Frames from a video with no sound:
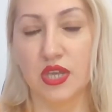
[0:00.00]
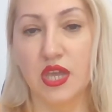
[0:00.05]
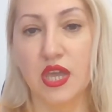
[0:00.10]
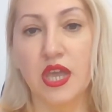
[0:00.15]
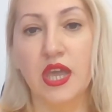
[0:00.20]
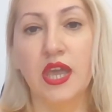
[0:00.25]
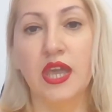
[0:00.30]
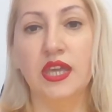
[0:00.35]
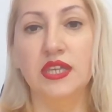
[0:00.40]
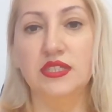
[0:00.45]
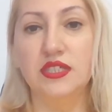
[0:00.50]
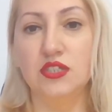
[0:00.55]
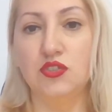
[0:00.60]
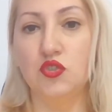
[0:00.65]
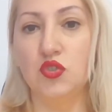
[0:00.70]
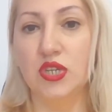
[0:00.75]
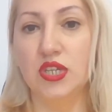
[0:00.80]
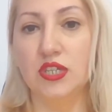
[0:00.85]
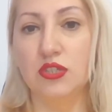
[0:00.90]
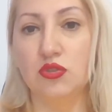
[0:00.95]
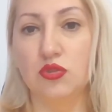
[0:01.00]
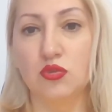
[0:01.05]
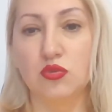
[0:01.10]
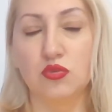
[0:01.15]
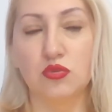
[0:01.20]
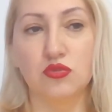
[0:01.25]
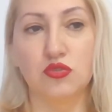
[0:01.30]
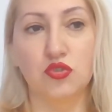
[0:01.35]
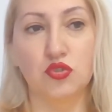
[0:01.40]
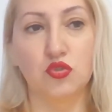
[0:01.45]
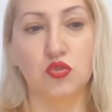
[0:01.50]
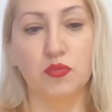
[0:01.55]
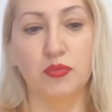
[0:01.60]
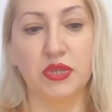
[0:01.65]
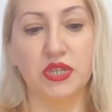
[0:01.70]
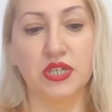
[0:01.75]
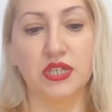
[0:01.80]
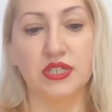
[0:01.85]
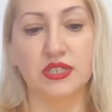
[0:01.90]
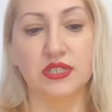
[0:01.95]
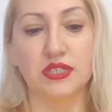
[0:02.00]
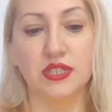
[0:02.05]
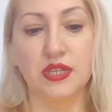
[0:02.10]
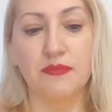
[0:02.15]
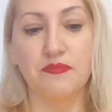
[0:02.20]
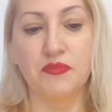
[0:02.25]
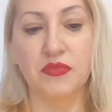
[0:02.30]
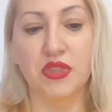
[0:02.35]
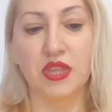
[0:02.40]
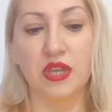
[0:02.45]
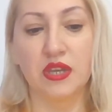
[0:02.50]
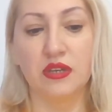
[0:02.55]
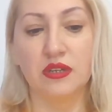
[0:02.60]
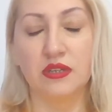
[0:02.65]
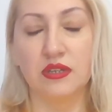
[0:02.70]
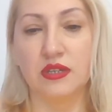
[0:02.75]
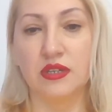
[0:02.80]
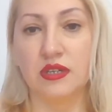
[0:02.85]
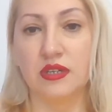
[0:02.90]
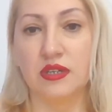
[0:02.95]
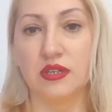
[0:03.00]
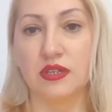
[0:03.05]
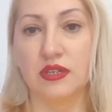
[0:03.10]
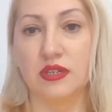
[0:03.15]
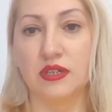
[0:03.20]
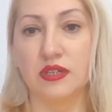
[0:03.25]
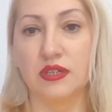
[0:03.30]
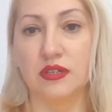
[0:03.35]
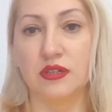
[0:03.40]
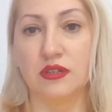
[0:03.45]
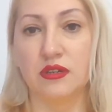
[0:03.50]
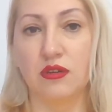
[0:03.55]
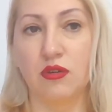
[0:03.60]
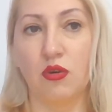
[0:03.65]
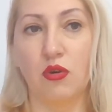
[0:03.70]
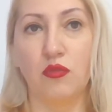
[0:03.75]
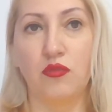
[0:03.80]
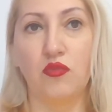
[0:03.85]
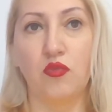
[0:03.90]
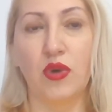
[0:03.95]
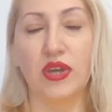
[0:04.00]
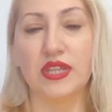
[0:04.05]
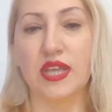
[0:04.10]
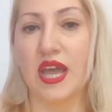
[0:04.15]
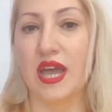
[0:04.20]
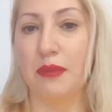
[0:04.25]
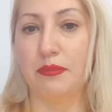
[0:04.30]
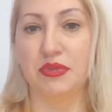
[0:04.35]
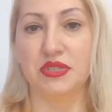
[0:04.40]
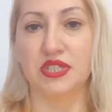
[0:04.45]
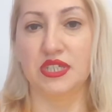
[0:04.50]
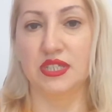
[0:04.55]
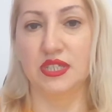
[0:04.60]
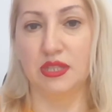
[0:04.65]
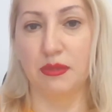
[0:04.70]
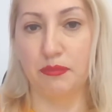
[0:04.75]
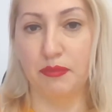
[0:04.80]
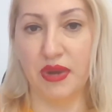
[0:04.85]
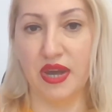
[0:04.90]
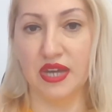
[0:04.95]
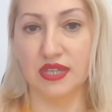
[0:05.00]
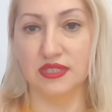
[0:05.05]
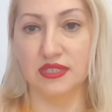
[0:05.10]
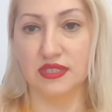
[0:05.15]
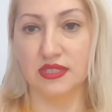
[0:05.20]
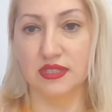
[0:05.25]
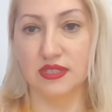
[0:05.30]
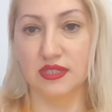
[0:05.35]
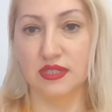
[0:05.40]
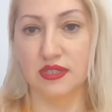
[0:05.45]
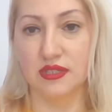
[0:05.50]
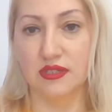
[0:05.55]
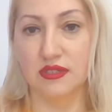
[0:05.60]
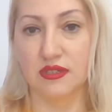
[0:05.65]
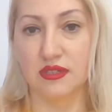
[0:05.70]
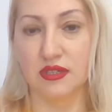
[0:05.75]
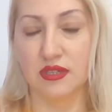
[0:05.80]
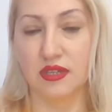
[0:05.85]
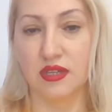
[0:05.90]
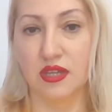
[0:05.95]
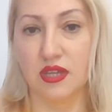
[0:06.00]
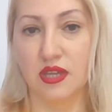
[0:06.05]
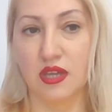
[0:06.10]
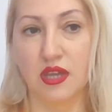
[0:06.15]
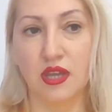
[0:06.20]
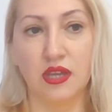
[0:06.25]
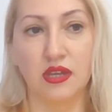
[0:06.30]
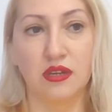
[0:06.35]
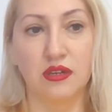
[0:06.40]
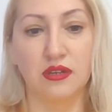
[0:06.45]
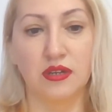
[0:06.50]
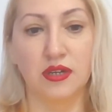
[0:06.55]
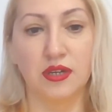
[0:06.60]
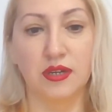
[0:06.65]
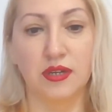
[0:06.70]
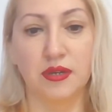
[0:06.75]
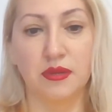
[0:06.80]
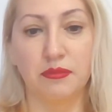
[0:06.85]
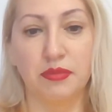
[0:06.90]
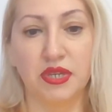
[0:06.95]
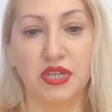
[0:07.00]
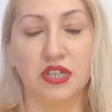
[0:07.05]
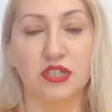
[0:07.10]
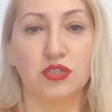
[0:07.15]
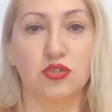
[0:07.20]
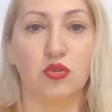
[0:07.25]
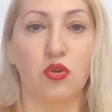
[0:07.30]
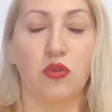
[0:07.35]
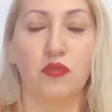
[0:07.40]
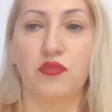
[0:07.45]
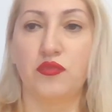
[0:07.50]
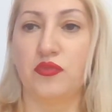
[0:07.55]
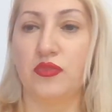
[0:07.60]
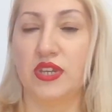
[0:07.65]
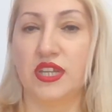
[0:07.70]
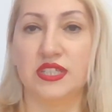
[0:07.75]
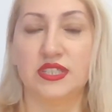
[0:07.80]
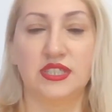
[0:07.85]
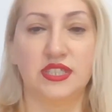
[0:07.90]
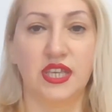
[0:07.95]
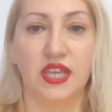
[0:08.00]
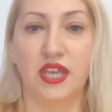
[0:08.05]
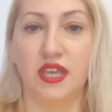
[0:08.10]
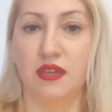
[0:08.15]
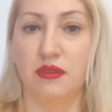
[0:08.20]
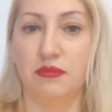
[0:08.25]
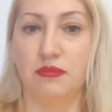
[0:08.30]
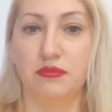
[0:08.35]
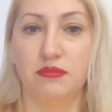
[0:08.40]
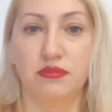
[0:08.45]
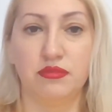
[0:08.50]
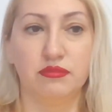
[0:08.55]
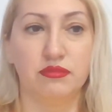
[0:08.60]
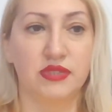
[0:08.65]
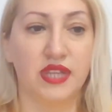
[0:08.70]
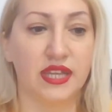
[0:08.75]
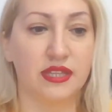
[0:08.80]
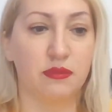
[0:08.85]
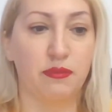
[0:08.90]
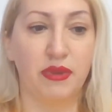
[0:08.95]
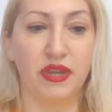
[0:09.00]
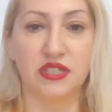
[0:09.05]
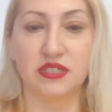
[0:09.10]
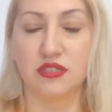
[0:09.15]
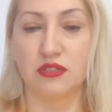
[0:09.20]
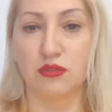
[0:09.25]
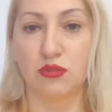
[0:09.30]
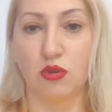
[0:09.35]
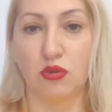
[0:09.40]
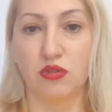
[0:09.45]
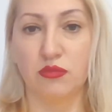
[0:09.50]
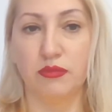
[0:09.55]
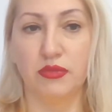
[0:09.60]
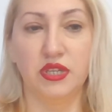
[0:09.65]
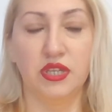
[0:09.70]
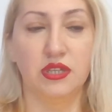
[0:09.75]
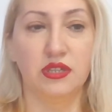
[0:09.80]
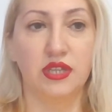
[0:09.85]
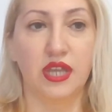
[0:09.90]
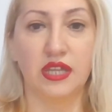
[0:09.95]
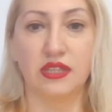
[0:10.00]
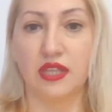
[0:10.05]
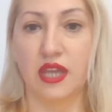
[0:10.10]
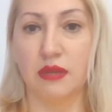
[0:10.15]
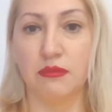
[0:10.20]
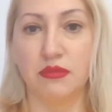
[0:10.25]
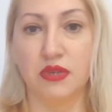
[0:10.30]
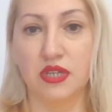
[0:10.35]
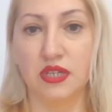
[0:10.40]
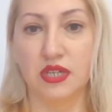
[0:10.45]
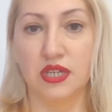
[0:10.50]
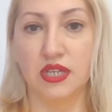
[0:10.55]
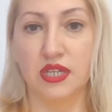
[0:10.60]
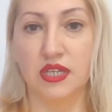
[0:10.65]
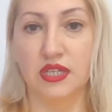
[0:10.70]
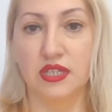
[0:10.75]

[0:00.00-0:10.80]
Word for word: Is it really true because of what happened in the past? Because of, let's say, that person told me that I'm ugly.